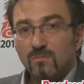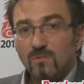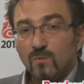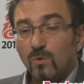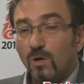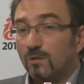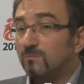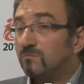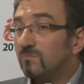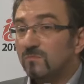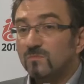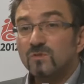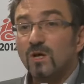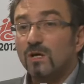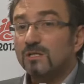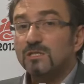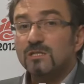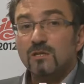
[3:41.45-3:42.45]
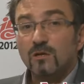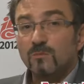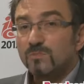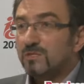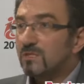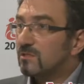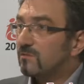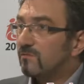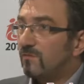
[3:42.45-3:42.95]
well,
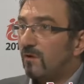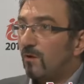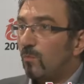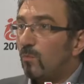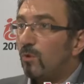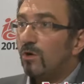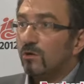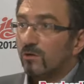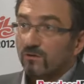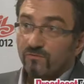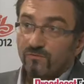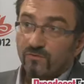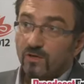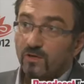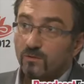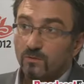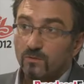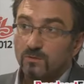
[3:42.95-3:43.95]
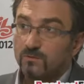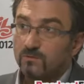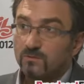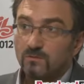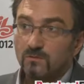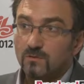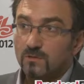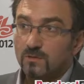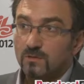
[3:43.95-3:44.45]
99% of our workflow
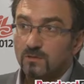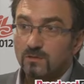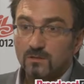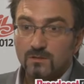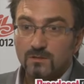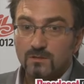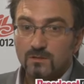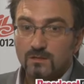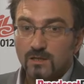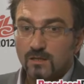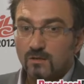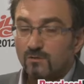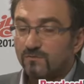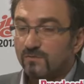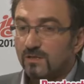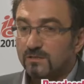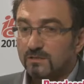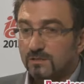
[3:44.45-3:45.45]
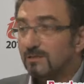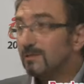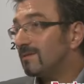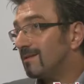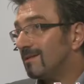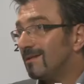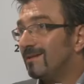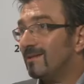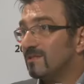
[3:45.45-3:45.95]
at Loft London
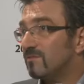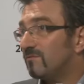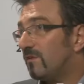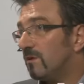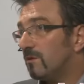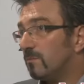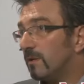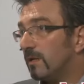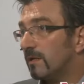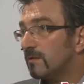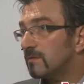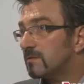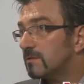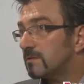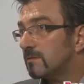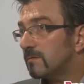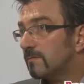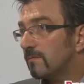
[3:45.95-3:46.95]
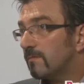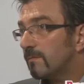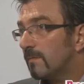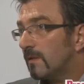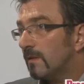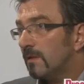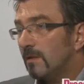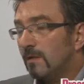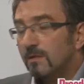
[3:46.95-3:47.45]
is file-based.
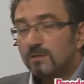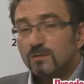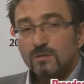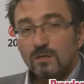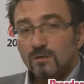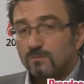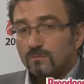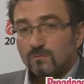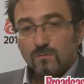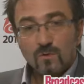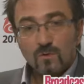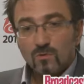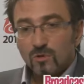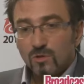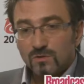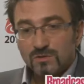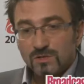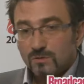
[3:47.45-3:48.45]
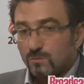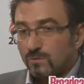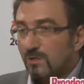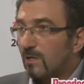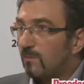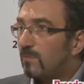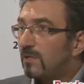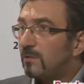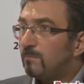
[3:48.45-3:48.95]
So content will
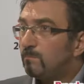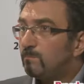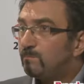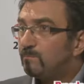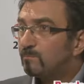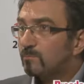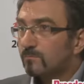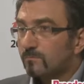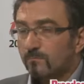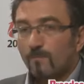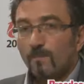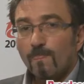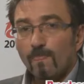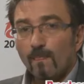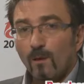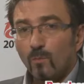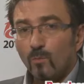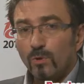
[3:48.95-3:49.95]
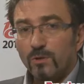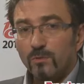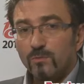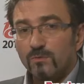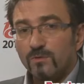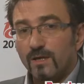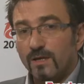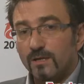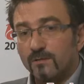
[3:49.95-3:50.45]
come in, we
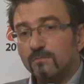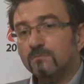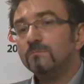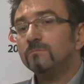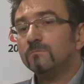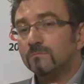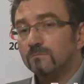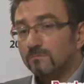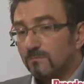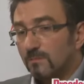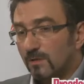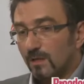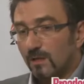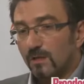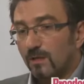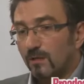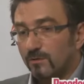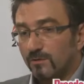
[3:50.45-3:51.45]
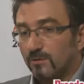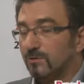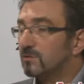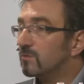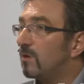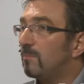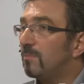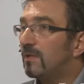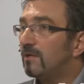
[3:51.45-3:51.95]
will then encode it
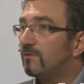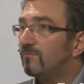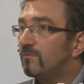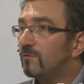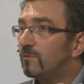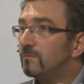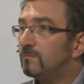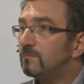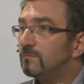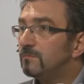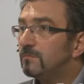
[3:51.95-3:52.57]
onto our platform.